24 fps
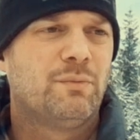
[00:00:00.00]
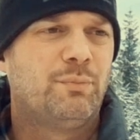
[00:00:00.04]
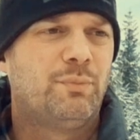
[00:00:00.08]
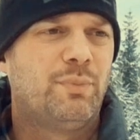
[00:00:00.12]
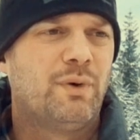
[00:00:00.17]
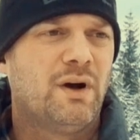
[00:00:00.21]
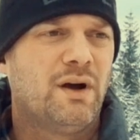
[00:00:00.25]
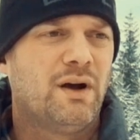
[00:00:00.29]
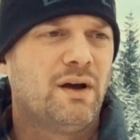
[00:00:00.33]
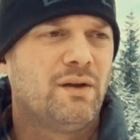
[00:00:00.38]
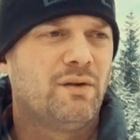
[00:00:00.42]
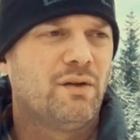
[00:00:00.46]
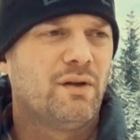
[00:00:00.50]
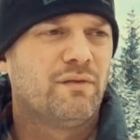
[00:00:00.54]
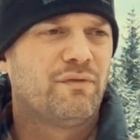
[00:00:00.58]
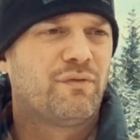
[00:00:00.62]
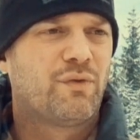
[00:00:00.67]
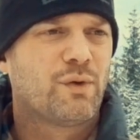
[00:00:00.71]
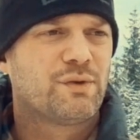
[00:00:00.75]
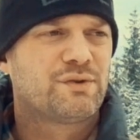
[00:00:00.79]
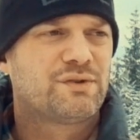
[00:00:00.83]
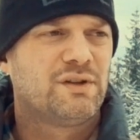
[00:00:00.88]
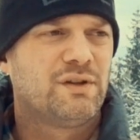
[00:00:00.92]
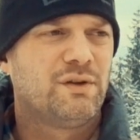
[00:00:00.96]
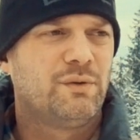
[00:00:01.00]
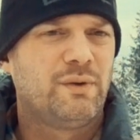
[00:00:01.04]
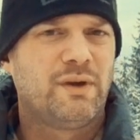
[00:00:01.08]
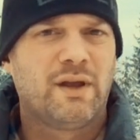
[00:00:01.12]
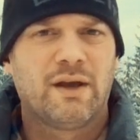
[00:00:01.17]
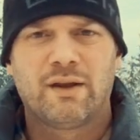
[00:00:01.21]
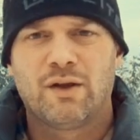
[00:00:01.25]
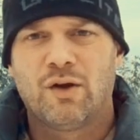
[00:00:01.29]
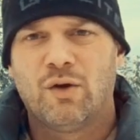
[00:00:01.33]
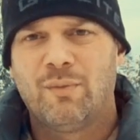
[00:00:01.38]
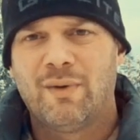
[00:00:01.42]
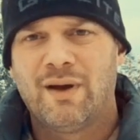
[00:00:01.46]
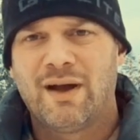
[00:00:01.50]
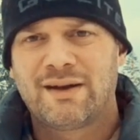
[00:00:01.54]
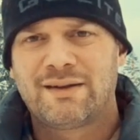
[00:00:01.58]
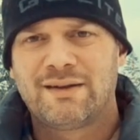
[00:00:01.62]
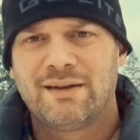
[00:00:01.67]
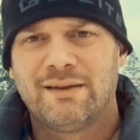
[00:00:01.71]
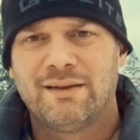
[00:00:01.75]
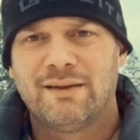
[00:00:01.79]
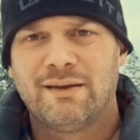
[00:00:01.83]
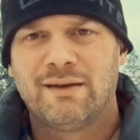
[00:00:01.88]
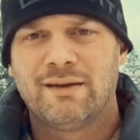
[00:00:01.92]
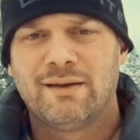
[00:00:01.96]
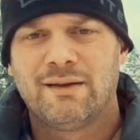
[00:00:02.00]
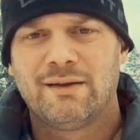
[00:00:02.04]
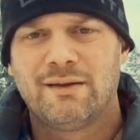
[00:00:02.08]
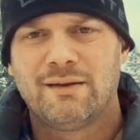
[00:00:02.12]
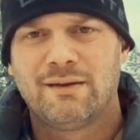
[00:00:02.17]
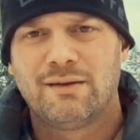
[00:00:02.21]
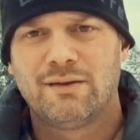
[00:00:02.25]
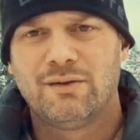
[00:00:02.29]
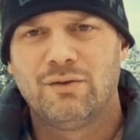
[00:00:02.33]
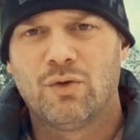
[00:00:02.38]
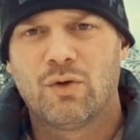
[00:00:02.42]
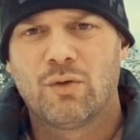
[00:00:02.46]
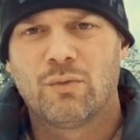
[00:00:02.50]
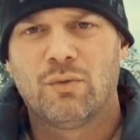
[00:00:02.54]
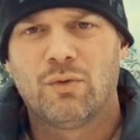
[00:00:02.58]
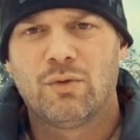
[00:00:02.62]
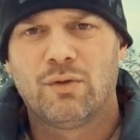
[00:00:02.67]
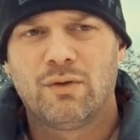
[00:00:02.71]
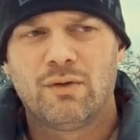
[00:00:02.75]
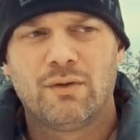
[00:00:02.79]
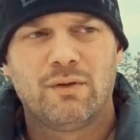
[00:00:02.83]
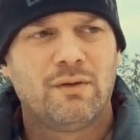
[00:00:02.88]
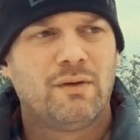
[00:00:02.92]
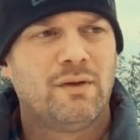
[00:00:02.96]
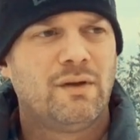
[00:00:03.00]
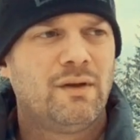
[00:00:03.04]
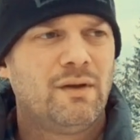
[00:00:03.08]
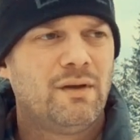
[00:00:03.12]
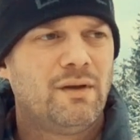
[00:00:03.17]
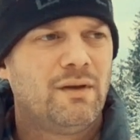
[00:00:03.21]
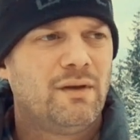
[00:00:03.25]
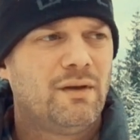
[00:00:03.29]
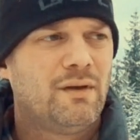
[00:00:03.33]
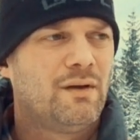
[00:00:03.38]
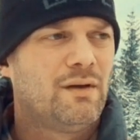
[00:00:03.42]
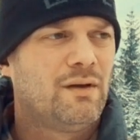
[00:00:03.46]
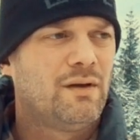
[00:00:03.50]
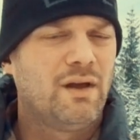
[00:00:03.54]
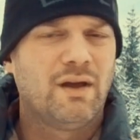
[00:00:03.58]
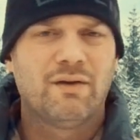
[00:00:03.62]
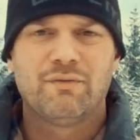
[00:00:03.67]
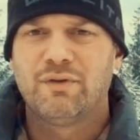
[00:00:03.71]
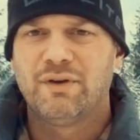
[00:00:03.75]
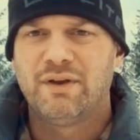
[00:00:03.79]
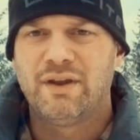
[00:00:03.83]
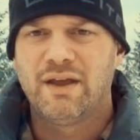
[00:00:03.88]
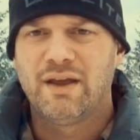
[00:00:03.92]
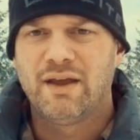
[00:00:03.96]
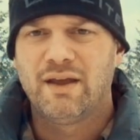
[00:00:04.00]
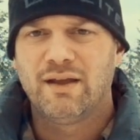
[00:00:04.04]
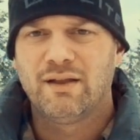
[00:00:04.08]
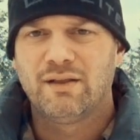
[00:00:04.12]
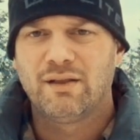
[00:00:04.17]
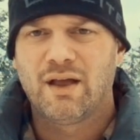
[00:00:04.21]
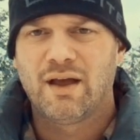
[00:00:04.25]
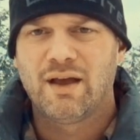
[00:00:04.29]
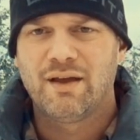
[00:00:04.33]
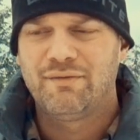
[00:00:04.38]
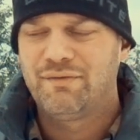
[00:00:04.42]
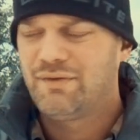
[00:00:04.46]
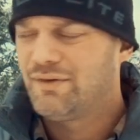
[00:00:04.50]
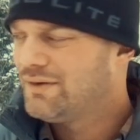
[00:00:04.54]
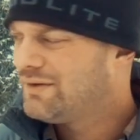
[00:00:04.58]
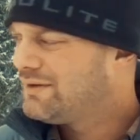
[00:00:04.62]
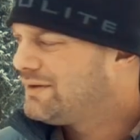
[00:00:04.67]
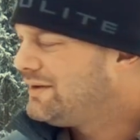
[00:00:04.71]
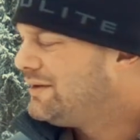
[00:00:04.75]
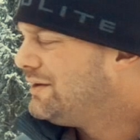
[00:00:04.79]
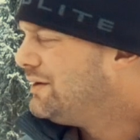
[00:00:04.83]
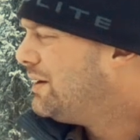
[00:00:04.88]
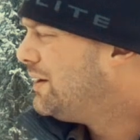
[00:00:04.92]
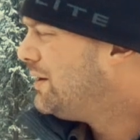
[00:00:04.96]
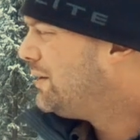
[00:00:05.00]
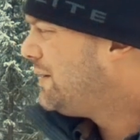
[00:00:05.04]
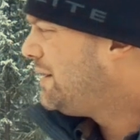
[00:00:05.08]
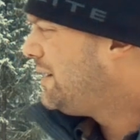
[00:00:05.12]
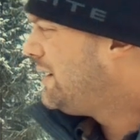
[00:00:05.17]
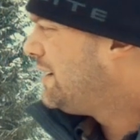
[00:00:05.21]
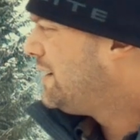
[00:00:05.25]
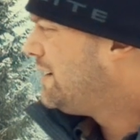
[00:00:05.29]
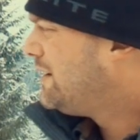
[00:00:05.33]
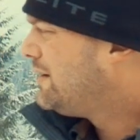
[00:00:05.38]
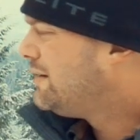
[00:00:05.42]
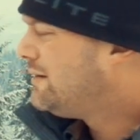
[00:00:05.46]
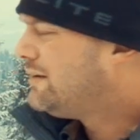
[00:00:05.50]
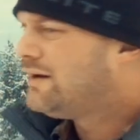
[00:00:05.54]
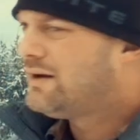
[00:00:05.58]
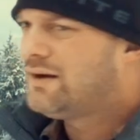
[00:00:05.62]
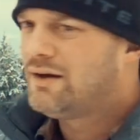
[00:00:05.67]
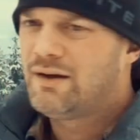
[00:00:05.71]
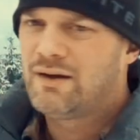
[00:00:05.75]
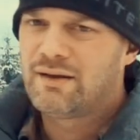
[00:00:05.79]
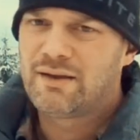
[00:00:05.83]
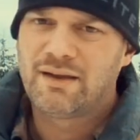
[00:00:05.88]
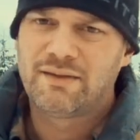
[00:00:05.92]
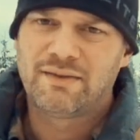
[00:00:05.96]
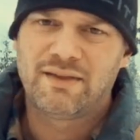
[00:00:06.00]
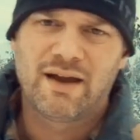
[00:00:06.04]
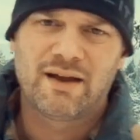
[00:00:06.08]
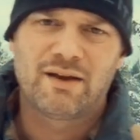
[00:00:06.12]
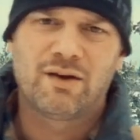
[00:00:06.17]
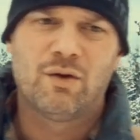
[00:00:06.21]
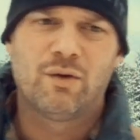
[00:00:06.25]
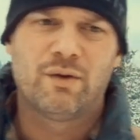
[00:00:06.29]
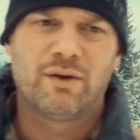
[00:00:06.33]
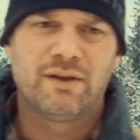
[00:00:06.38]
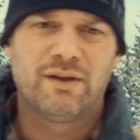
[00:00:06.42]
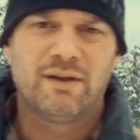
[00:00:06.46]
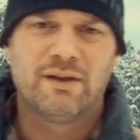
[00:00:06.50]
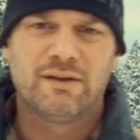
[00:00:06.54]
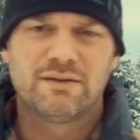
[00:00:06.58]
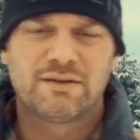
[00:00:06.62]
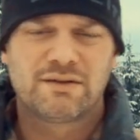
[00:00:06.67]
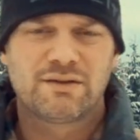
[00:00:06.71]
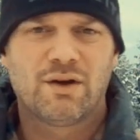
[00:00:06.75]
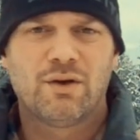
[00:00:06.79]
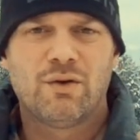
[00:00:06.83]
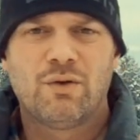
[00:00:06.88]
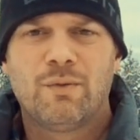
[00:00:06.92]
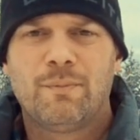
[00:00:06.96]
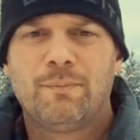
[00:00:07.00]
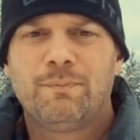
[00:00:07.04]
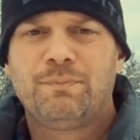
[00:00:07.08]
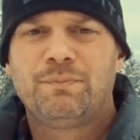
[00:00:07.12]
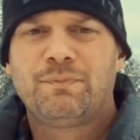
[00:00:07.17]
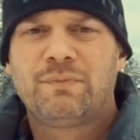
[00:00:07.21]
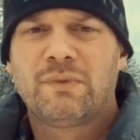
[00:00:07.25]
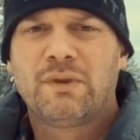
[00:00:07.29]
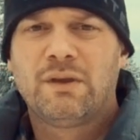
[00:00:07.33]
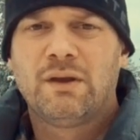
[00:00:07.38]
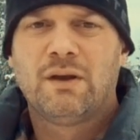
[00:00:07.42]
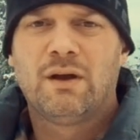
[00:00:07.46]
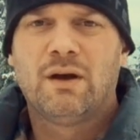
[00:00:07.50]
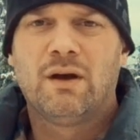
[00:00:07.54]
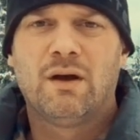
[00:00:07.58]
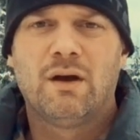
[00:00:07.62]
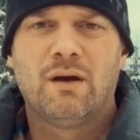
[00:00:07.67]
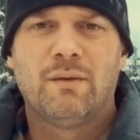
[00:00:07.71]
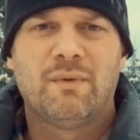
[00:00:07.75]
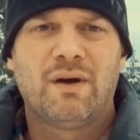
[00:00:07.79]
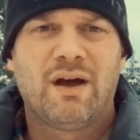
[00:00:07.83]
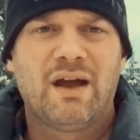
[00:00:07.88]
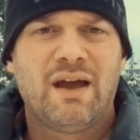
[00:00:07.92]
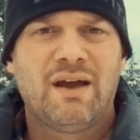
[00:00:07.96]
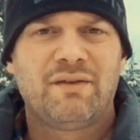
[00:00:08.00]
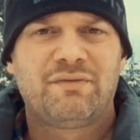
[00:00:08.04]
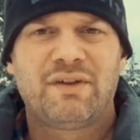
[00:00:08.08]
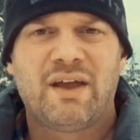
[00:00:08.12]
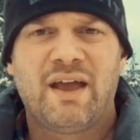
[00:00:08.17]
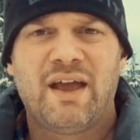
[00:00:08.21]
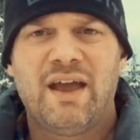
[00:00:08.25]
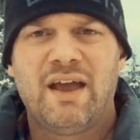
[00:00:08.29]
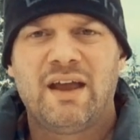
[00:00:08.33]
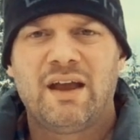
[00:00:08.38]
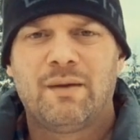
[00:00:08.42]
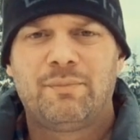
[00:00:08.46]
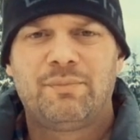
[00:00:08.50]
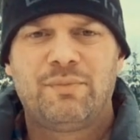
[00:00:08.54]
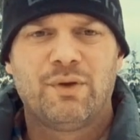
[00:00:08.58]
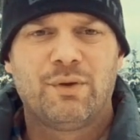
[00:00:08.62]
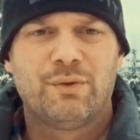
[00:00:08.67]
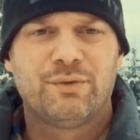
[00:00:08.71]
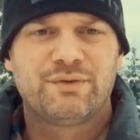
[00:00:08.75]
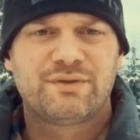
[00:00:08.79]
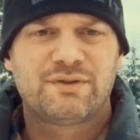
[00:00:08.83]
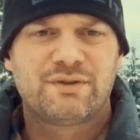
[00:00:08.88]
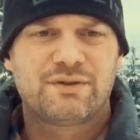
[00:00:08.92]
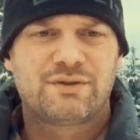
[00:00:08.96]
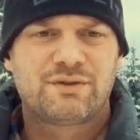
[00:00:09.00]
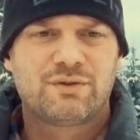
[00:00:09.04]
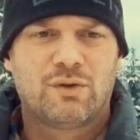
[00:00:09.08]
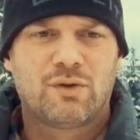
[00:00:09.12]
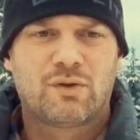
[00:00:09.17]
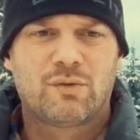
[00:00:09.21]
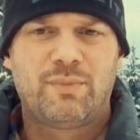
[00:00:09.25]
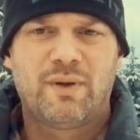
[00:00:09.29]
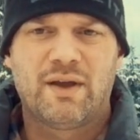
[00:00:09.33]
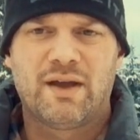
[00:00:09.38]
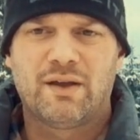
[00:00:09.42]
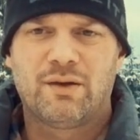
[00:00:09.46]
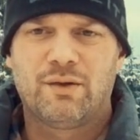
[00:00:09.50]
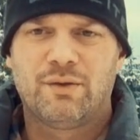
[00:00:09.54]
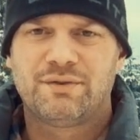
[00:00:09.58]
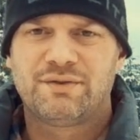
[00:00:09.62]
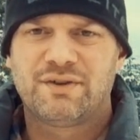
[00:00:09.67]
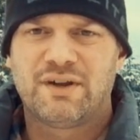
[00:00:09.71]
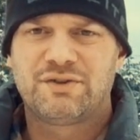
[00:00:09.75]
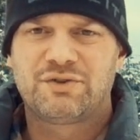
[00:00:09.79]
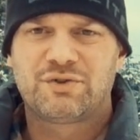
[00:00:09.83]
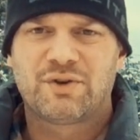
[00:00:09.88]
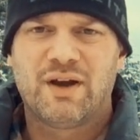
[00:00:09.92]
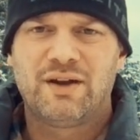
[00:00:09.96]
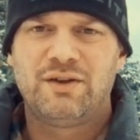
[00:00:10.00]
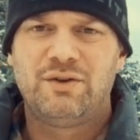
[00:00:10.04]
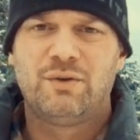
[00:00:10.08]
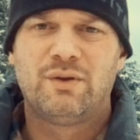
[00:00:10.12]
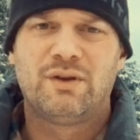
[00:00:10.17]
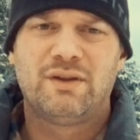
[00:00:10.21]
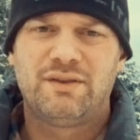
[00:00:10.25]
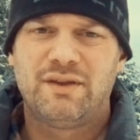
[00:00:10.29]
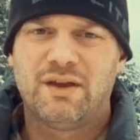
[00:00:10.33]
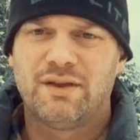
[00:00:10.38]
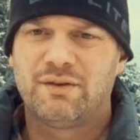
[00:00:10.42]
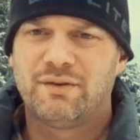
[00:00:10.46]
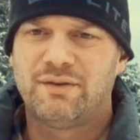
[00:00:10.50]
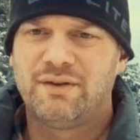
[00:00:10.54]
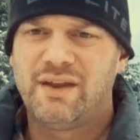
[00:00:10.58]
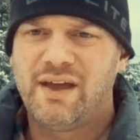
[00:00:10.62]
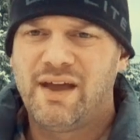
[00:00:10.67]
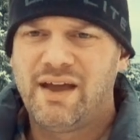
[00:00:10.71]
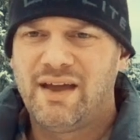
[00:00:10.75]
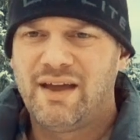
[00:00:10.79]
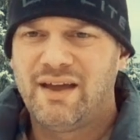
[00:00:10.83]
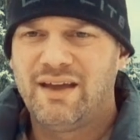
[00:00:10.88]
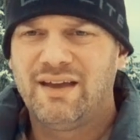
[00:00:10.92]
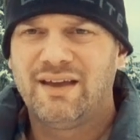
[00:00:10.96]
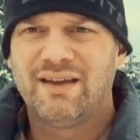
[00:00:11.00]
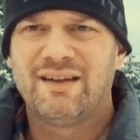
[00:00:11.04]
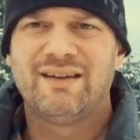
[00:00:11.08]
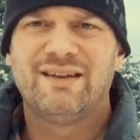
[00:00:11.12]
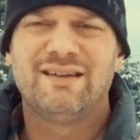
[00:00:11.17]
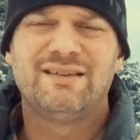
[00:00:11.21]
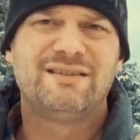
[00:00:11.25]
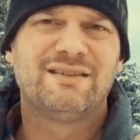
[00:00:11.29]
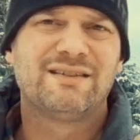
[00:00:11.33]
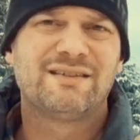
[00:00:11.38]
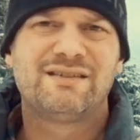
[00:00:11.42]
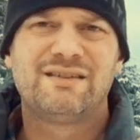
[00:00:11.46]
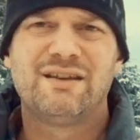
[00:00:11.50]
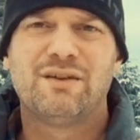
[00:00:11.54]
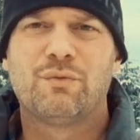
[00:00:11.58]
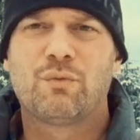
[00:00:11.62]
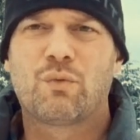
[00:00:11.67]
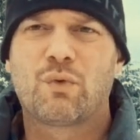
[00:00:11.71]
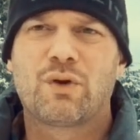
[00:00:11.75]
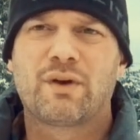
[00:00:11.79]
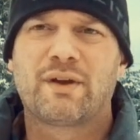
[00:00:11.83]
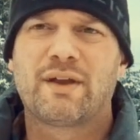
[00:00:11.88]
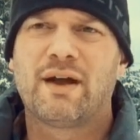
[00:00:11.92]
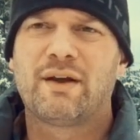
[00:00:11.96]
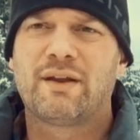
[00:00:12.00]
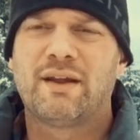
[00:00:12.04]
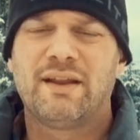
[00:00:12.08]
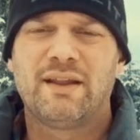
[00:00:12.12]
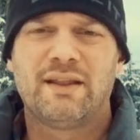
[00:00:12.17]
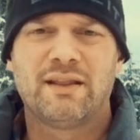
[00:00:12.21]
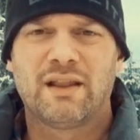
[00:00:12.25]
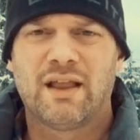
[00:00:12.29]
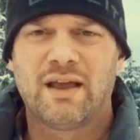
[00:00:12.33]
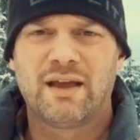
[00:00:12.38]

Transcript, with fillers: but unfortunately we got to go back to the normal everyday life you know and uh, get that going again so um, I have to hang up those solar panels I tried doing it the other day and it just didn't work out I didn't